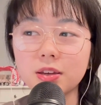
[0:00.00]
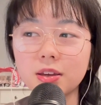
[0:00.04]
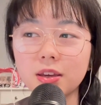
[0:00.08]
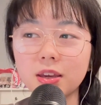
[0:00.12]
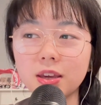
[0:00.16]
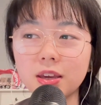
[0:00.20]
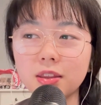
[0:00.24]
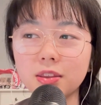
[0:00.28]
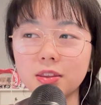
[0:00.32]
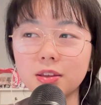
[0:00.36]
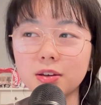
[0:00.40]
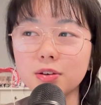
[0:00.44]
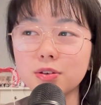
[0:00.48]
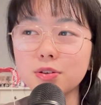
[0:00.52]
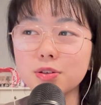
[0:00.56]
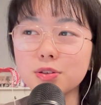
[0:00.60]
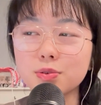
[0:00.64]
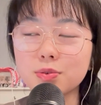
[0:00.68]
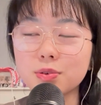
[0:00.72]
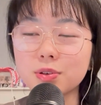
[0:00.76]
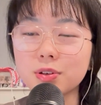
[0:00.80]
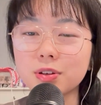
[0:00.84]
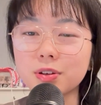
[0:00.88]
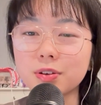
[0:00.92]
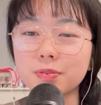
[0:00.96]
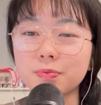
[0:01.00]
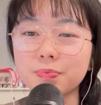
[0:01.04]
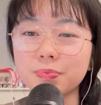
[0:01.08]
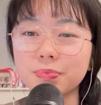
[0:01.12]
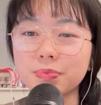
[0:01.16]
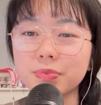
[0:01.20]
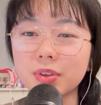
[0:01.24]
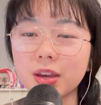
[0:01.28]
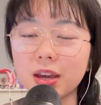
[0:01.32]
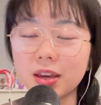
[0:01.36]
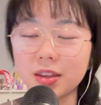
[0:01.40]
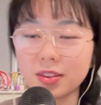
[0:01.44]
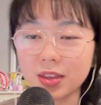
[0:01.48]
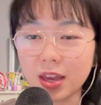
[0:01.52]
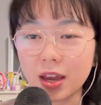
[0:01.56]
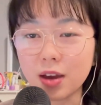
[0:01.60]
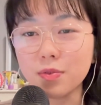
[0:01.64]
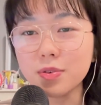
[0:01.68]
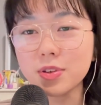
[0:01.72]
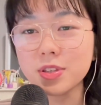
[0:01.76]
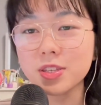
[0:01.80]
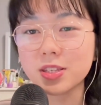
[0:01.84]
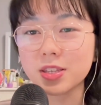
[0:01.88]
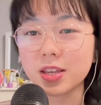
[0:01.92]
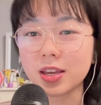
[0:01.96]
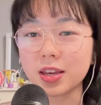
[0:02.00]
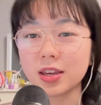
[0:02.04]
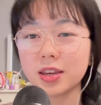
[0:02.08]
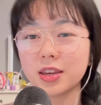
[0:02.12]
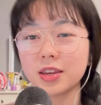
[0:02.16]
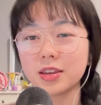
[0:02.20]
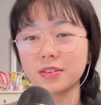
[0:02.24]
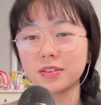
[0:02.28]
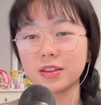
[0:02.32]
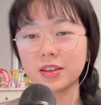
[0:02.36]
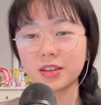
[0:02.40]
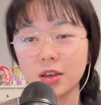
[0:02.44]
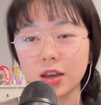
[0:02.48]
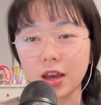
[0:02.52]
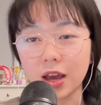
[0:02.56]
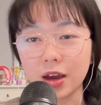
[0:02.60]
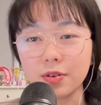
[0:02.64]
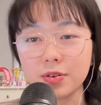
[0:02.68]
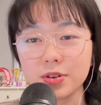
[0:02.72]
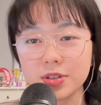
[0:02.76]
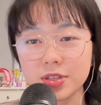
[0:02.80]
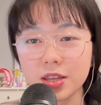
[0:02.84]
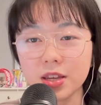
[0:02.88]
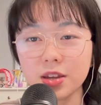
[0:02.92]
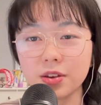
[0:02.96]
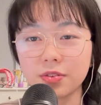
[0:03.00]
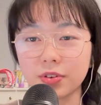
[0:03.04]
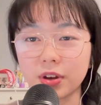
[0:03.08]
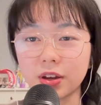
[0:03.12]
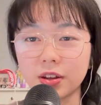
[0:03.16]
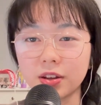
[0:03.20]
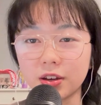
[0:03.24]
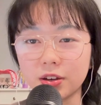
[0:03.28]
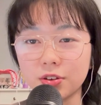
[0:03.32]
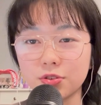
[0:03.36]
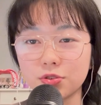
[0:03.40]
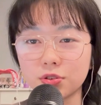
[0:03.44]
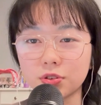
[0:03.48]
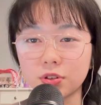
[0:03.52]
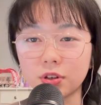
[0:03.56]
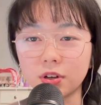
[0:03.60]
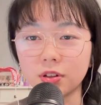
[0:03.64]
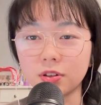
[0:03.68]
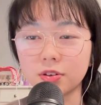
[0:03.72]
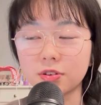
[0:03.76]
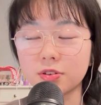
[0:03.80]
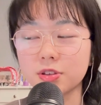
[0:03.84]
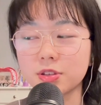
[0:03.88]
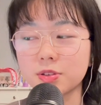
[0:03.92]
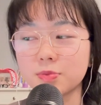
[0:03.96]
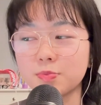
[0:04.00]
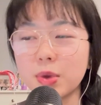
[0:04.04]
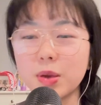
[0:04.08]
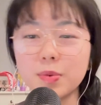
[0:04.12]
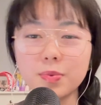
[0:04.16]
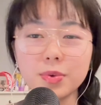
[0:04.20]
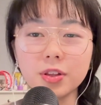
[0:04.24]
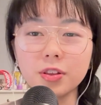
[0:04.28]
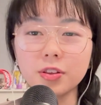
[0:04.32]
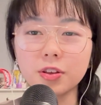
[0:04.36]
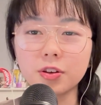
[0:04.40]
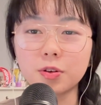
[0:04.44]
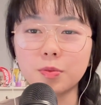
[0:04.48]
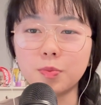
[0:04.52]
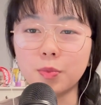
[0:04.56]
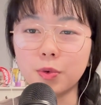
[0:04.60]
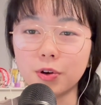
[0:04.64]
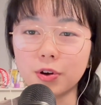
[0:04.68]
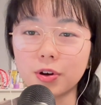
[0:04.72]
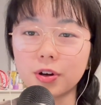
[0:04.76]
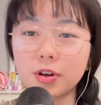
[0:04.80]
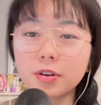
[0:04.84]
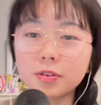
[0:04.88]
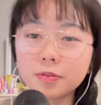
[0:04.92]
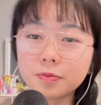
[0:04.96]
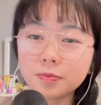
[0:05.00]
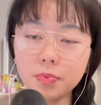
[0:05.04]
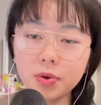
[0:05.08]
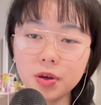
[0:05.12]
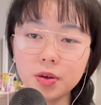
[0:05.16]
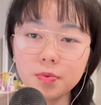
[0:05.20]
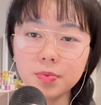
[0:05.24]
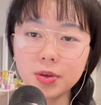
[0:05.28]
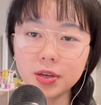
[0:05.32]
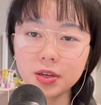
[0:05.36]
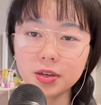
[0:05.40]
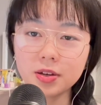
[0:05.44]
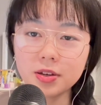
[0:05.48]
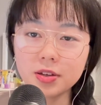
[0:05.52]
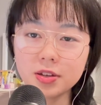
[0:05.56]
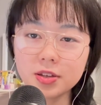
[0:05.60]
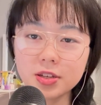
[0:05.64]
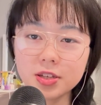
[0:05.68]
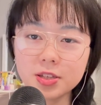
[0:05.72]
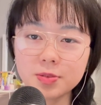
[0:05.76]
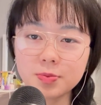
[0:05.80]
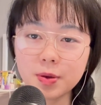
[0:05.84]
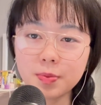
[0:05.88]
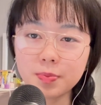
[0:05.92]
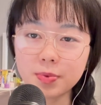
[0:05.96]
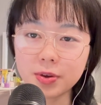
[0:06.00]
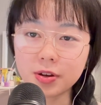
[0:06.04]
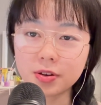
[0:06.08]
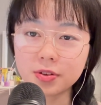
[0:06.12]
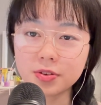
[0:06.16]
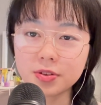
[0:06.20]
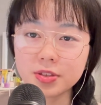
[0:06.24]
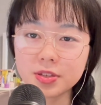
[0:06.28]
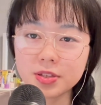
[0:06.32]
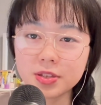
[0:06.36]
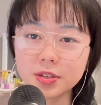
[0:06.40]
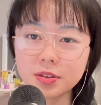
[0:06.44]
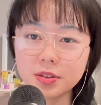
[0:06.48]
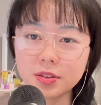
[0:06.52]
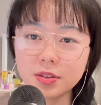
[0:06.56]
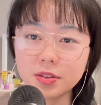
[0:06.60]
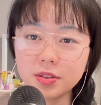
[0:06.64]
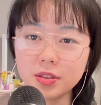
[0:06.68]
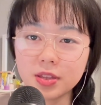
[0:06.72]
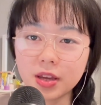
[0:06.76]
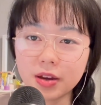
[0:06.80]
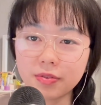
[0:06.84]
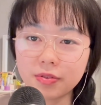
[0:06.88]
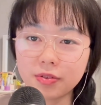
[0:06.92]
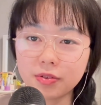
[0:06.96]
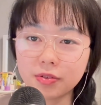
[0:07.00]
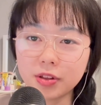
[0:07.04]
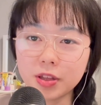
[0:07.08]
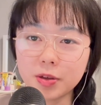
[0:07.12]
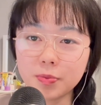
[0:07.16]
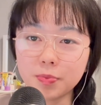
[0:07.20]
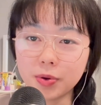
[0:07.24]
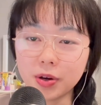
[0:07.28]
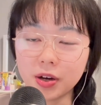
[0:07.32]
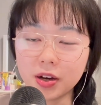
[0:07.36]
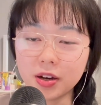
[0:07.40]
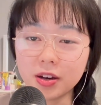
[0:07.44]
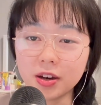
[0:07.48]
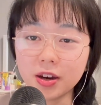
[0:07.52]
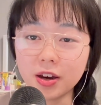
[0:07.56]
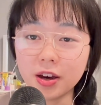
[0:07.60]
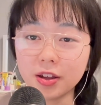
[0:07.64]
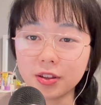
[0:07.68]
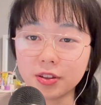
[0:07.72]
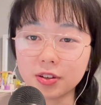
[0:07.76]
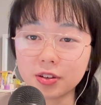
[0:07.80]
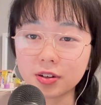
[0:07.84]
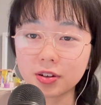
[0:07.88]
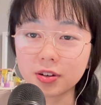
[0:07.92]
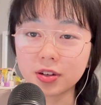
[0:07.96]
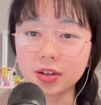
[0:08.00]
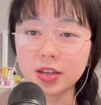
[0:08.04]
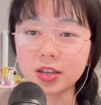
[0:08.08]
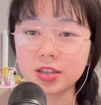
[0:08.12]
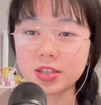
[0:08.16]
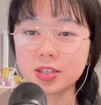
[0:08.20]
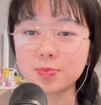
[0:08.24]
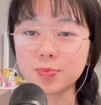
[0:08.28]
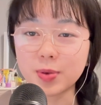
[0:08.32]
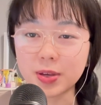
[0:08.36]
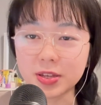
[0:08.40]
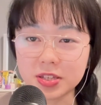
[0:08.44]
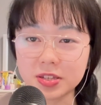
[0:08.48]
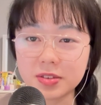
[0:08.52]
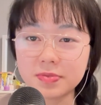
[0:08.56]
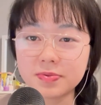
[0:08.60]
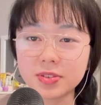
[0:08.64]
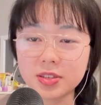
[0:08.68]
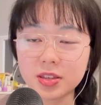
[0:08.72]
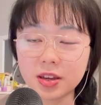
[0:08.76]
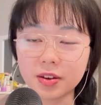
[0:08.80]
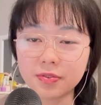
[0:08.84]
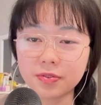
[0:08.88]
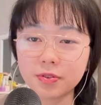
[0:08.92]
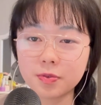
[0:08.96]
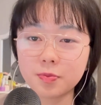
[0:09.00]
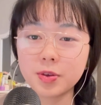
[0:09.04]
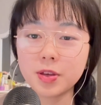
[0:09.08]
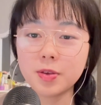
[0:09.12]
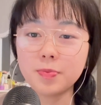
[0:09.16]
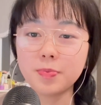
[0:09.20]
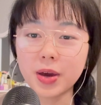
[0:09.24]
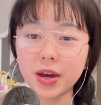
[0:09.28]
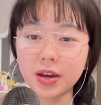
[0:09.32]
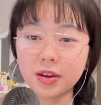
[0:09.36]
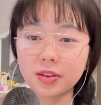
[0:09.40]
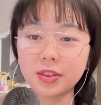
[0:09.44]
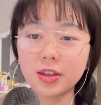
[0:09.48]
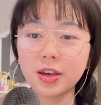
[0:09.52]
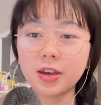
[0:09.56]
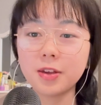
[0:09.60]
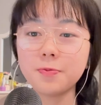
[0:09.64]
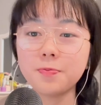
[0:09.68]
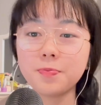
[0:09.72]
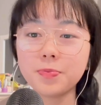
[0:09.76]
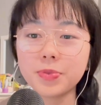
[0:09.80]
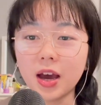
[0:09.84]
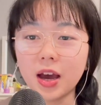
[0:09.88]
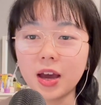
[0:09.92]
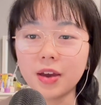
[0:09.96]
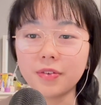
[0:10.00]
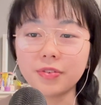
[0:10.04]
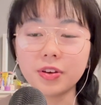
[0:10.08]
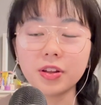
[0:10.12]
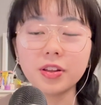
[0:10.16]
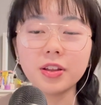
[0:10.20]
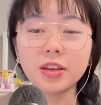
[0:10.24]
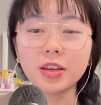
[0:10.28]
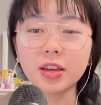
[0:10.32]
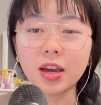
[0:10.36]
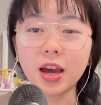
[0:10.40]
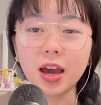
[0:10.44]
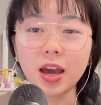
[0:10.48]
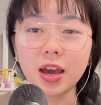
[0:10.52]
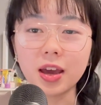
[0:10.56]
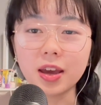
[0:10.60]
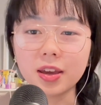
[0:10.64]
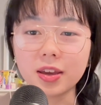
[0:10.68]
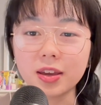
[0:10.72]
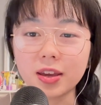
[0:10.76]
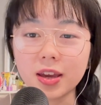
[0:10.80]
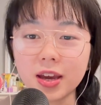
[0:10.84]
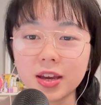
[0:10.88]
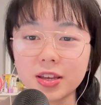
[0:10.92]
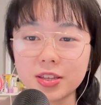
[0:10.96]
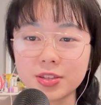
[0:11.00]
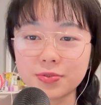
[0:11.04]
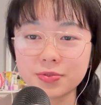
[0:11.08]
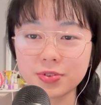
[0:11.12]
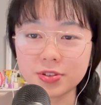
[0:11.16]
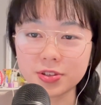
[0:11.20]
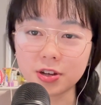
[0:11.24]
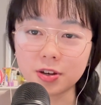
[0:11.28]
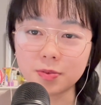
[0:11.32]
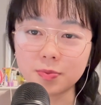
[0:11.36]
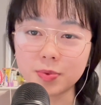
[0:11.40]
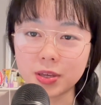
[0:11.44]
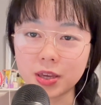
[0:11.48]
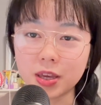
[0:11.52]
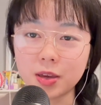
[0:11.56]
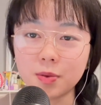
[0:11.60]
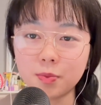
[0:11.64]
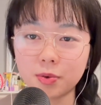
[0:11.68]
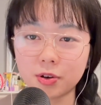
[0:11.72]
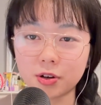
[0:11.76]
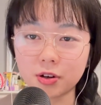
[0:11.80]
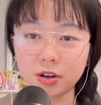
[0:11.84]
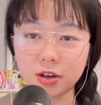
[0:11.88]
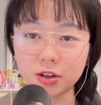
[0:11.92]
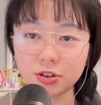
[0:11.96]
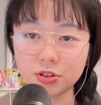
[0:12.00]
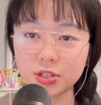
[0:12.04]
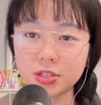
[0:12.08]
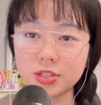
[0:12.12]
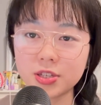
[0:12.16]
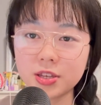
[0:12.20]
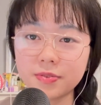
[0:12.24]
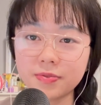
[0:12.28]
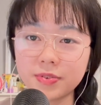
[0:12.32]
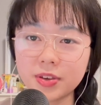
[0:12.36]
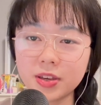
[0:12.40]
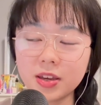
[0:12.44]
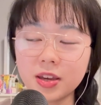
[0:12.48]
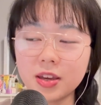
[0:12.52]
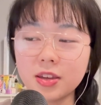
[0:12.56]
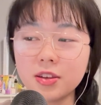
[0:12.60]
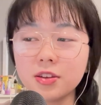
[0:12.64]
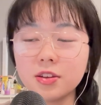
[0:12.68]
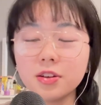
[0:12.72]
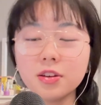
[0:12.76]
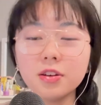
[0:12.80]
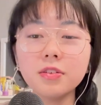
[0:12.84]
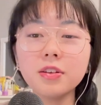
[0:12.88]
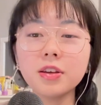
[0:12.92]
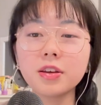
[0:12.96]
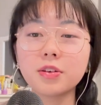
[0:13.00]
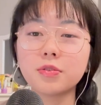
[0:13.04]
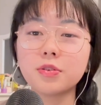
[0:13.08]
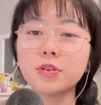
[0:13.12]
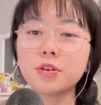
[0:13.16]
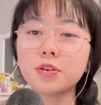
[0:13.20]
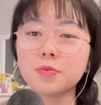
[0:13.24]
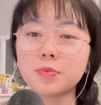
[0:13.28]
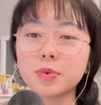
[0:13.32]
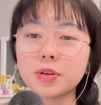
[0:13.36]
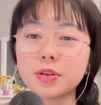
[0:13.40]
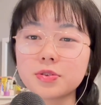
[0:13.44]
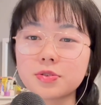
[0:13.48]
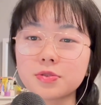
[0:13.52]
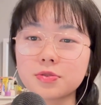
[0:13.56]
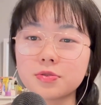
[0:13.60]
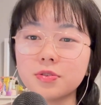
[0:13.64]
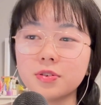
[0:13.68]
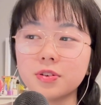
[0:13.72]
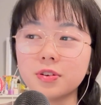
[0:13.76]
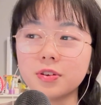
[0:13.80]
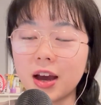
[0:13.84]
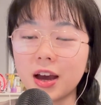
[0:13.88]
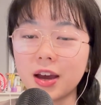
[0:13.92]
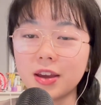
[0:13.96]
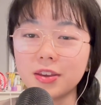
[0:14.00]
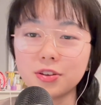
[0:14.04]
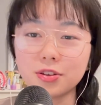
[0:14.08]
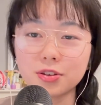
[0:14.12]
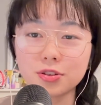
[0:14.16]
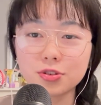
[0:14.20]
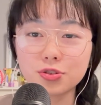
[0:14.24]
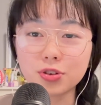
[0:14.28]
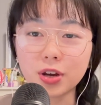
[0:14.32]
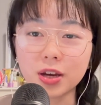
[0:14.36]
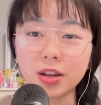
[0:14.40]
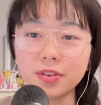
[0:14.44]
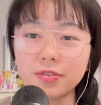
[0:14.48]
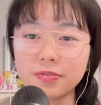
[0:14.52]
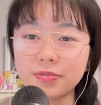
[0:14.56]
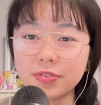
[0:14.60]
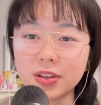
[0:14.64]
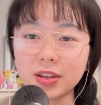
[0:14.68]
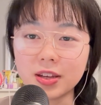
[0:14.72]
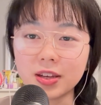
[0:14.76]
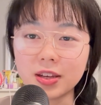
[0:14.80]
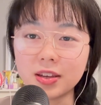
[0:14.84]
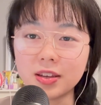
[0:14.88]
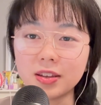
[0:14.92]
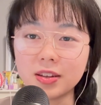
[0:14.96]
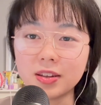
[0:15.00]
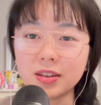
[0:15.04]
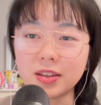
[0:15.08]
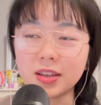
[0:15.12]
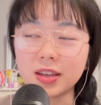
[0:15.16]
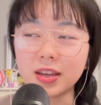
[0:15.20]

and those were I, I would say like I would say around a hundred dollars, maybe a little more, but because my parents never really bought other expensive stuff for me back then. I felt like I, as a result, became more conscious of it. And you know, like when you're in middle school, you're trying to fit in.